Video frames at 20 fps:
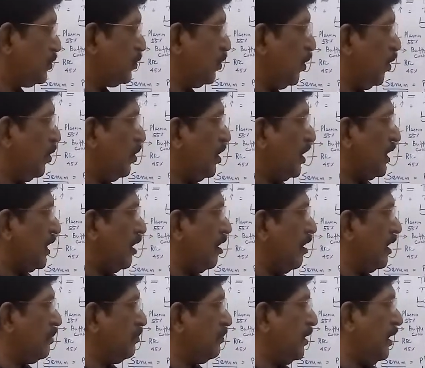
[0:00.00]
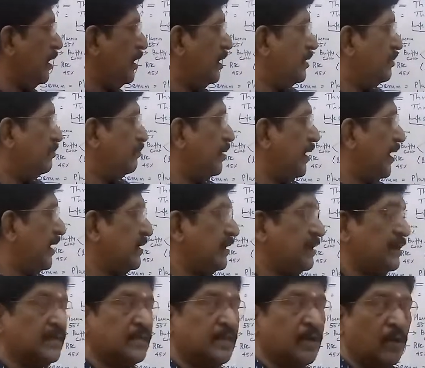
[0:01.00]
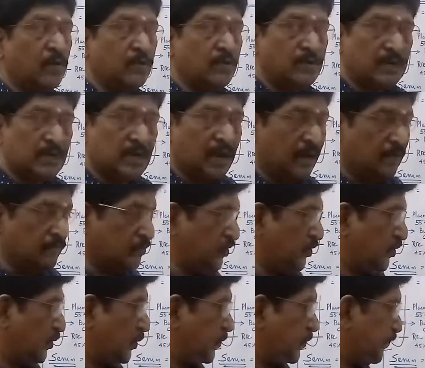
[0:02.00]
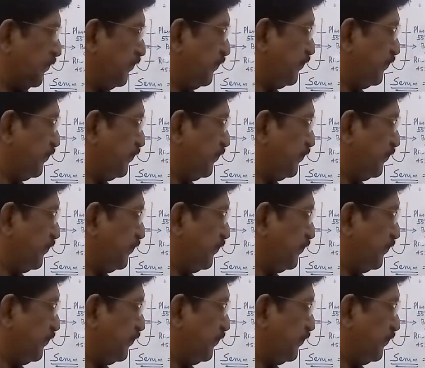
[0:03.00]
So normal platelet count comes.